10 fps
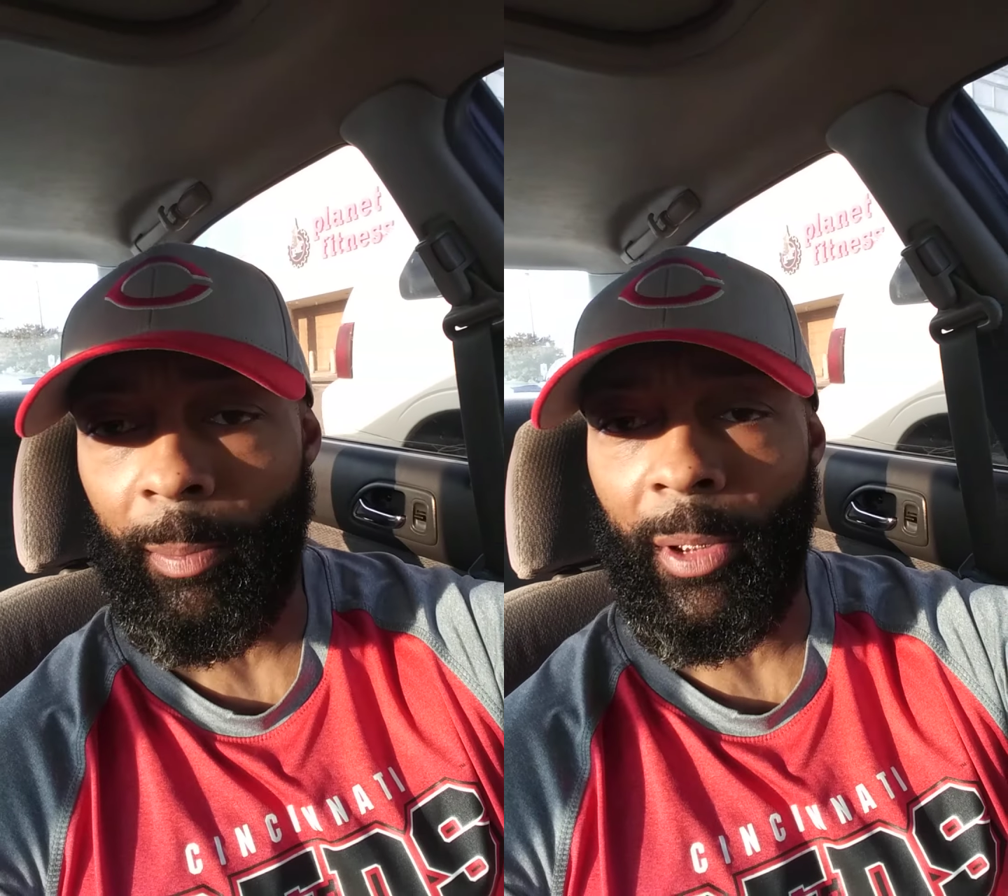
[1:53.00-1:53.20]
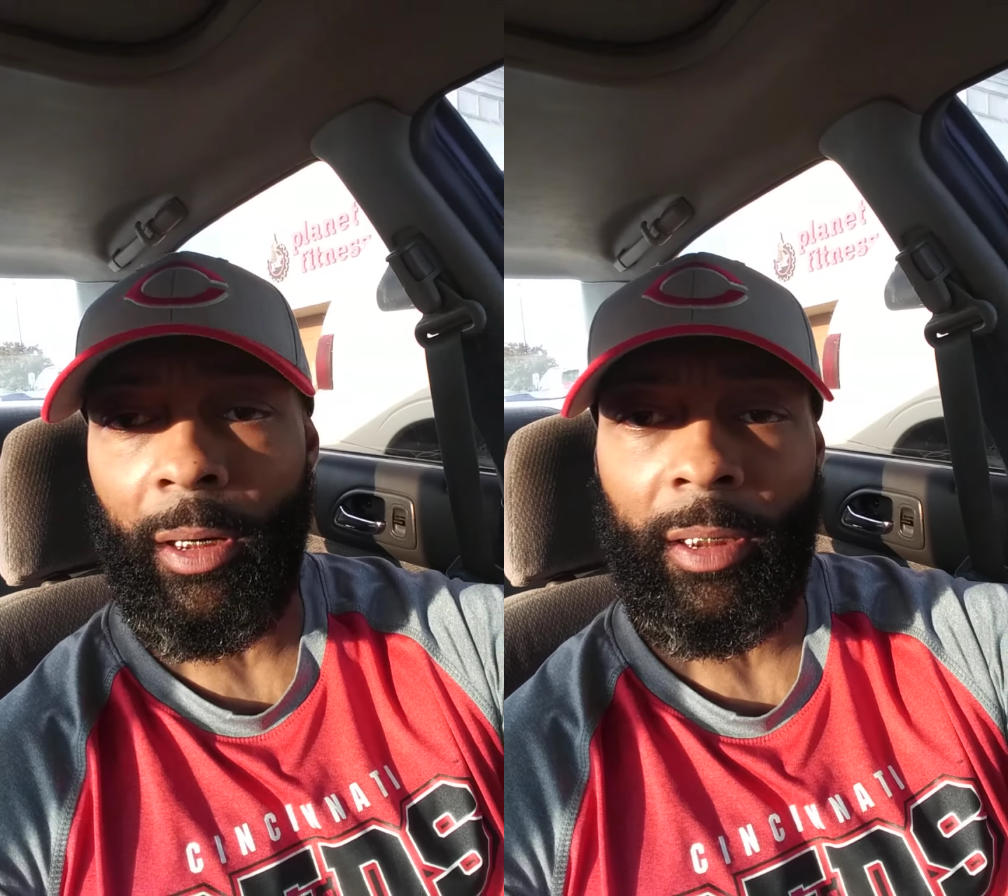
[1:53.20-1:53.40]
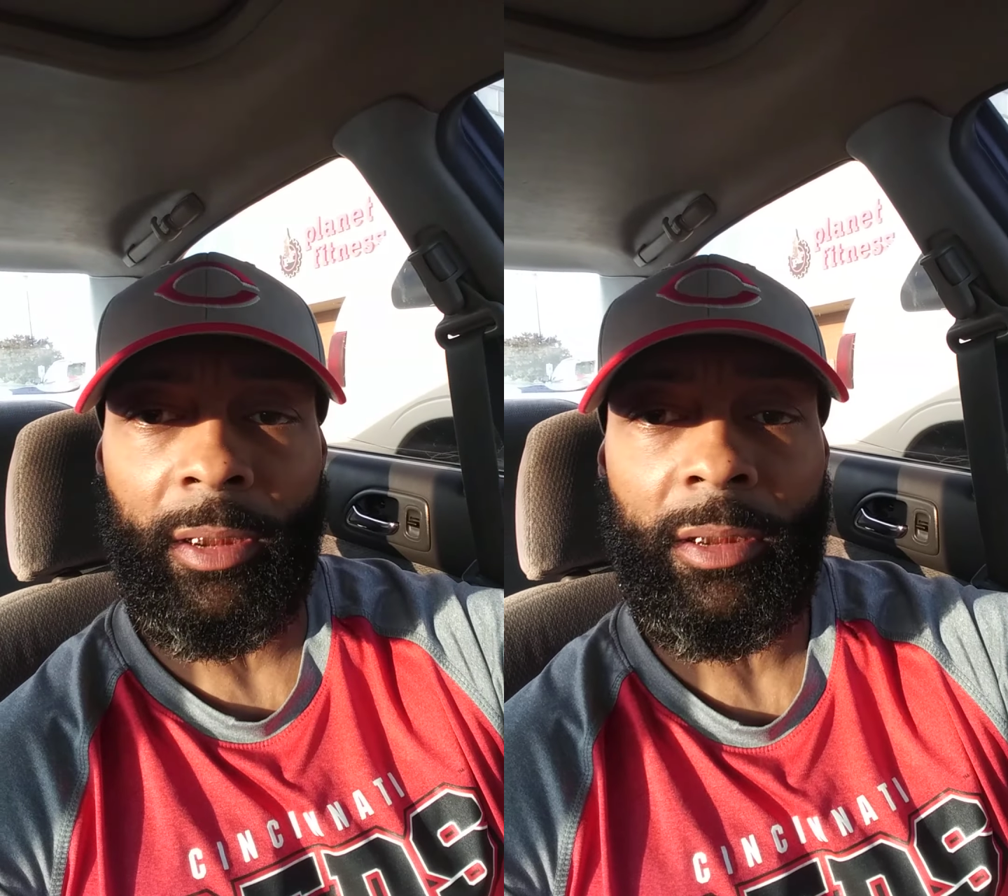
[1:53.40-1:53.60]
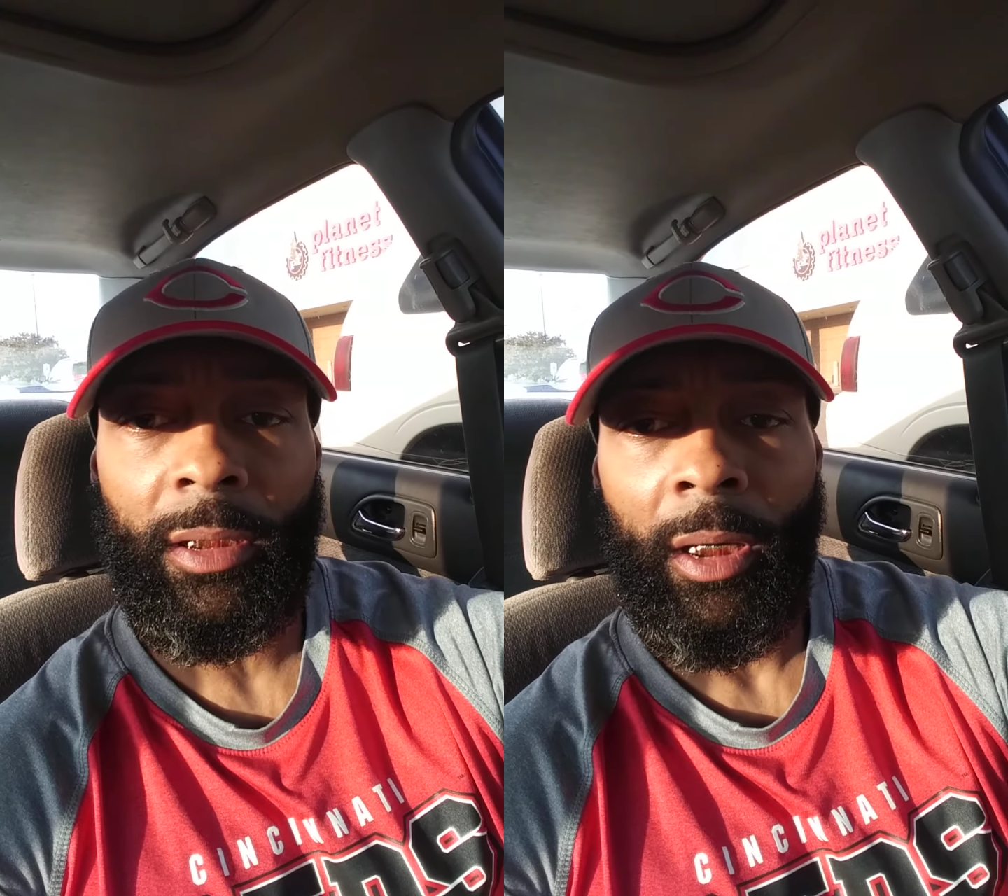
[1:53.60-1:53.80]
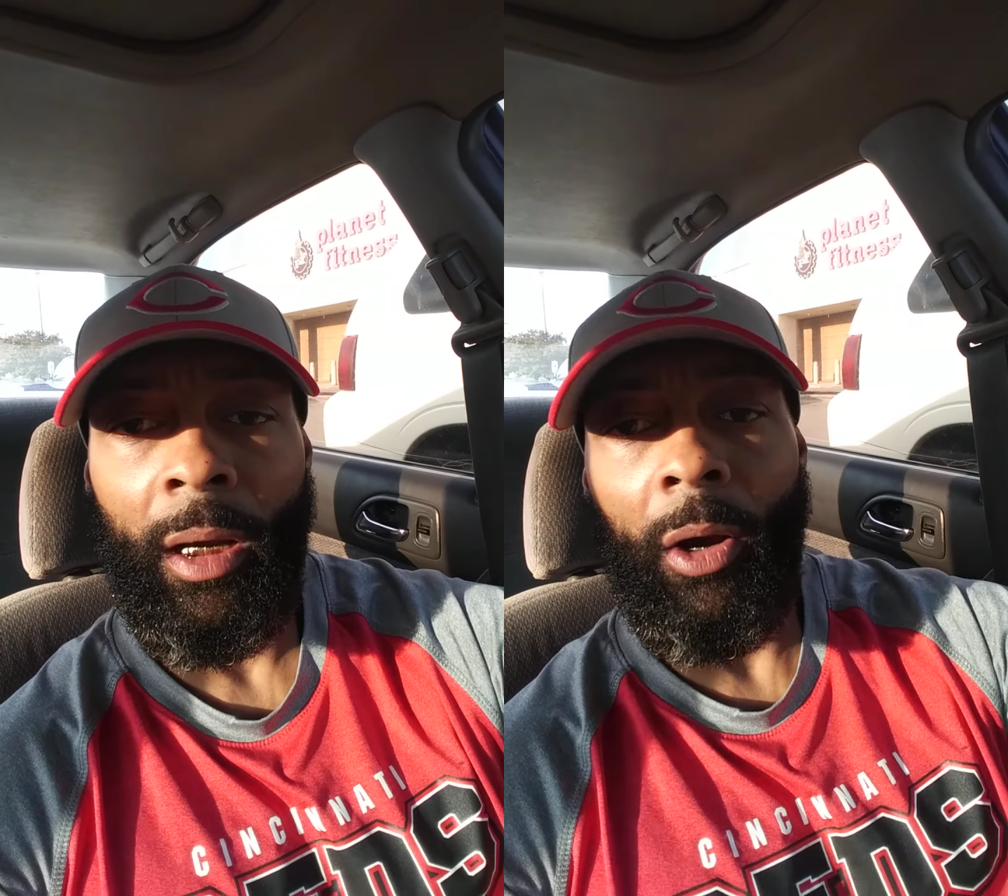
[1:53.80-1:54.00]
Americans.
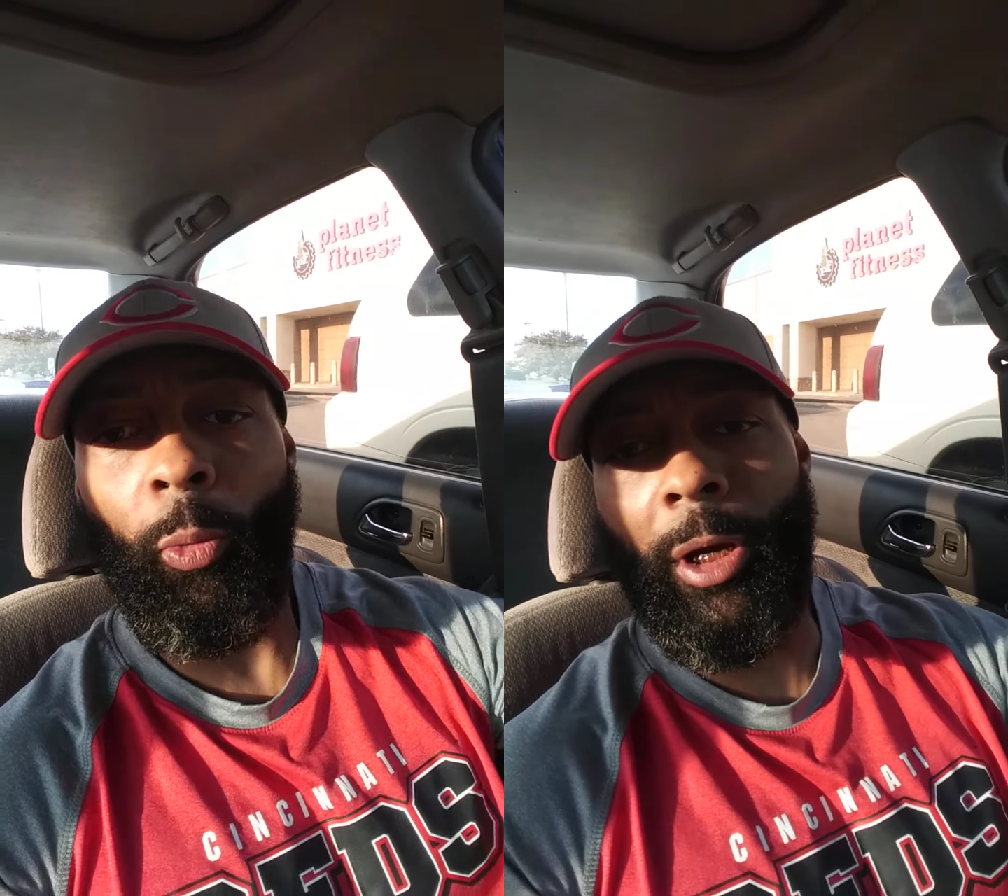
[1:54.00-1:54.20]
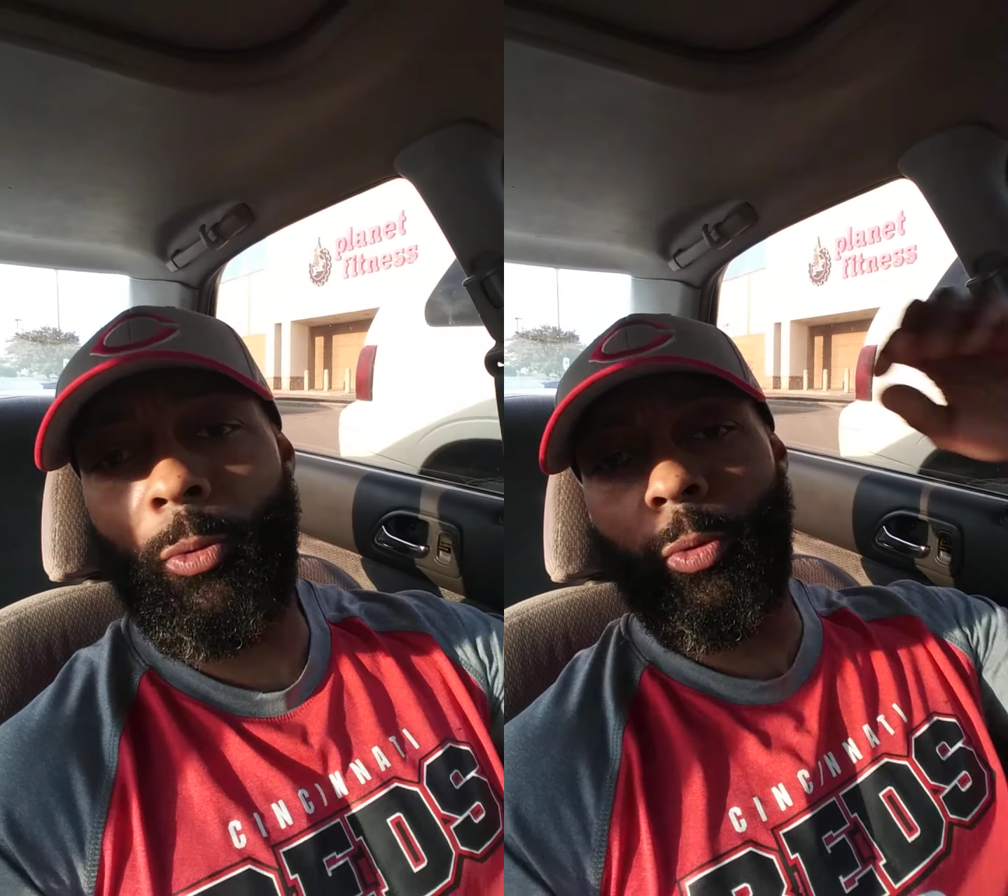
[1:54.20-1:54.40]
We